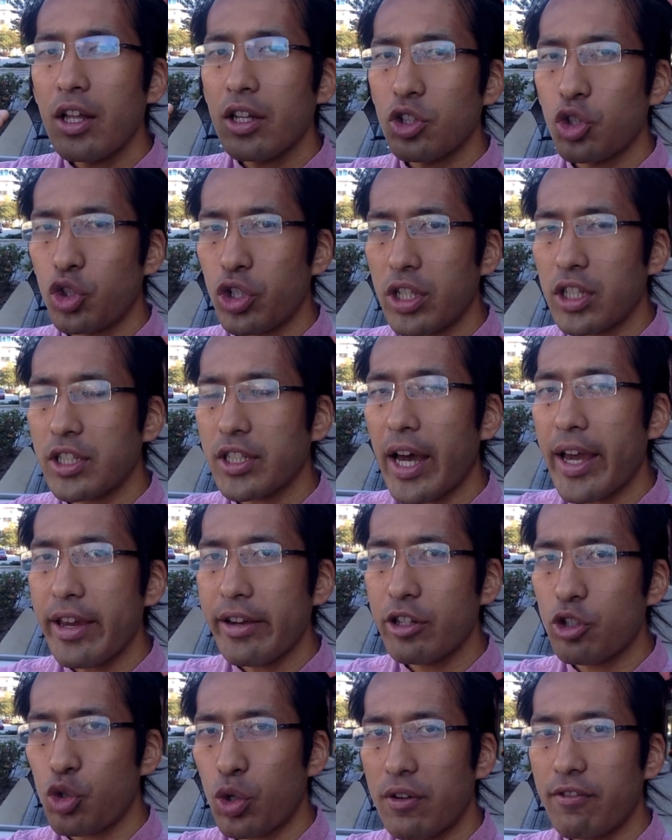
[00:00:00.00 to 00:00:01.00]

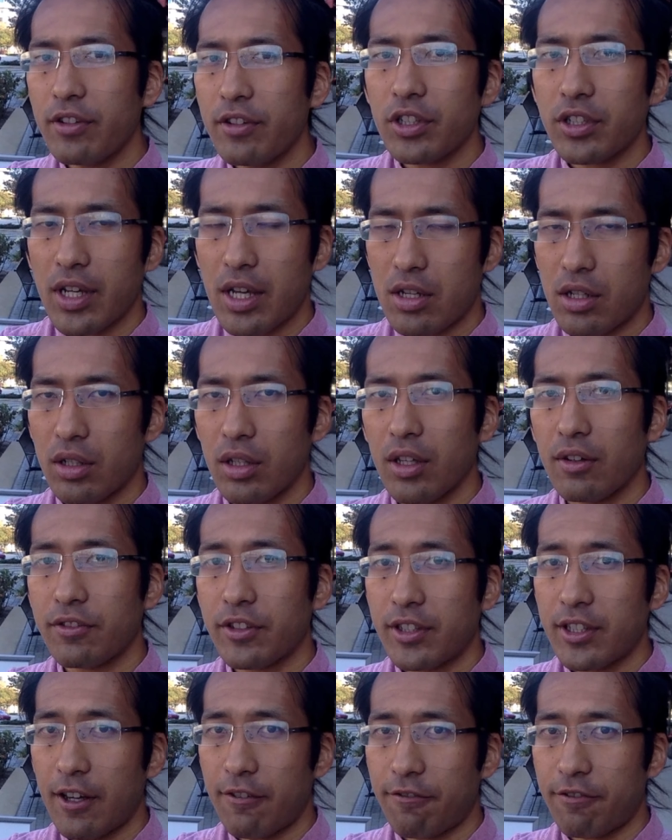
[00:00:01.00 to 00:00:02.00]
desire-driven cycle of
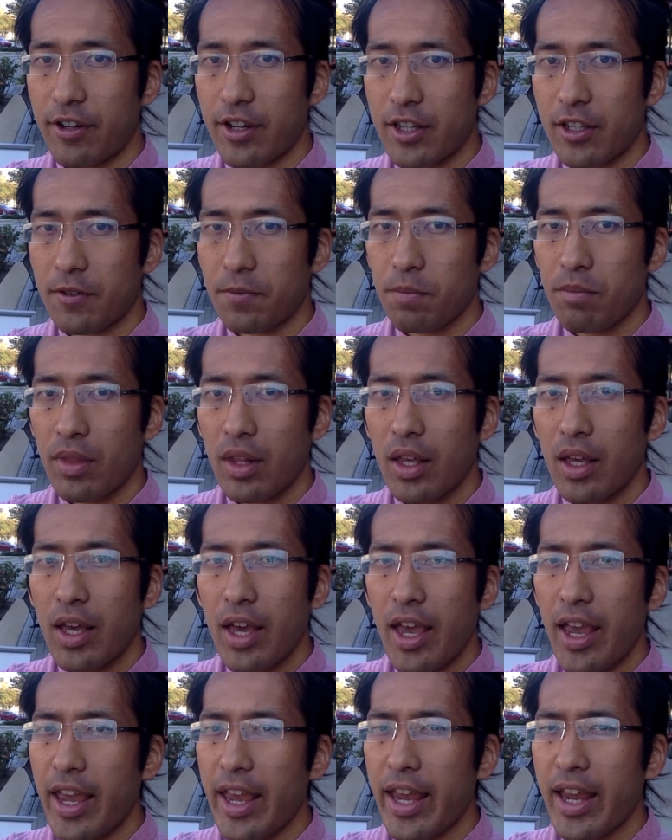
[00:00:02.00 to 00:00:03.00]
suffering,
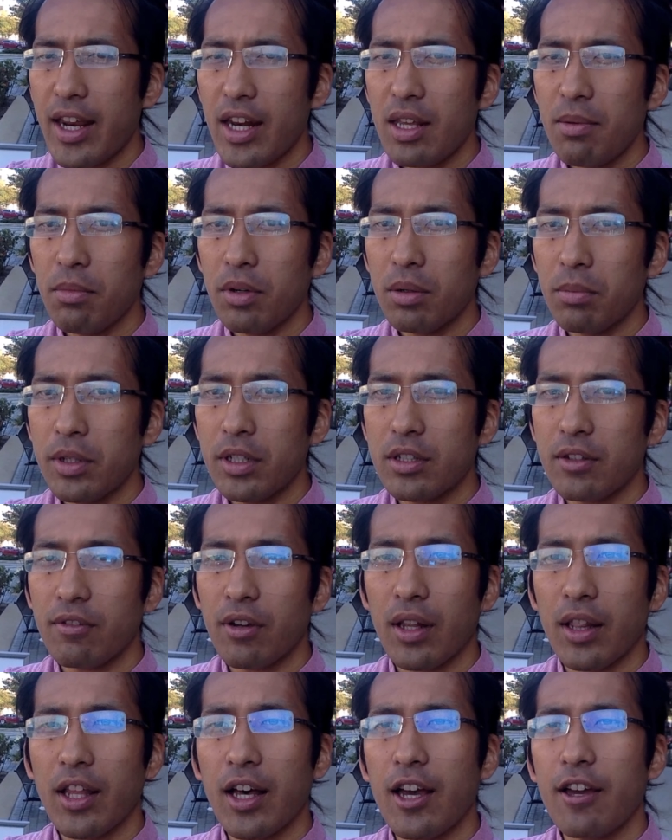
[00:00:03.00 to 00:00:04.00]
any moment of
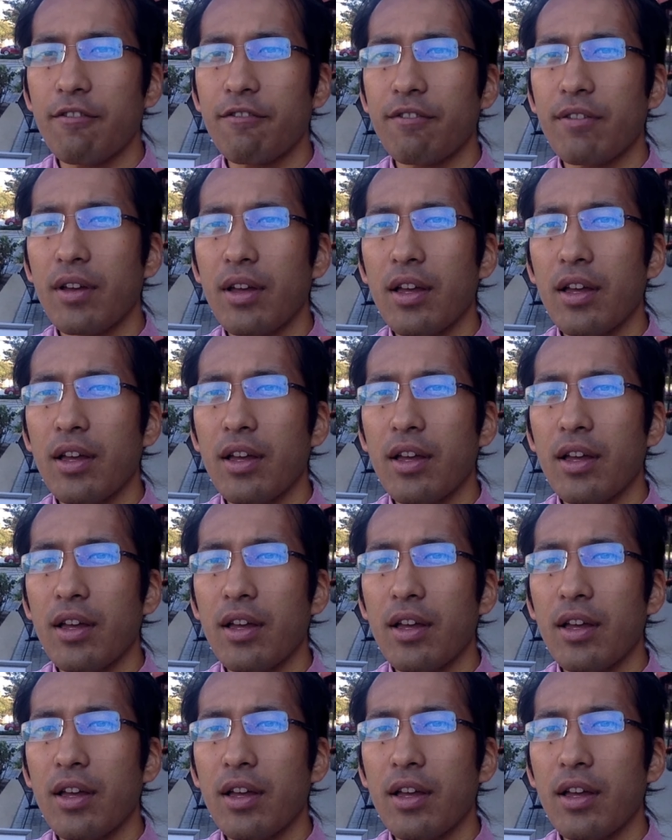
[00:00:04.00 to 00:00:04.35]
your life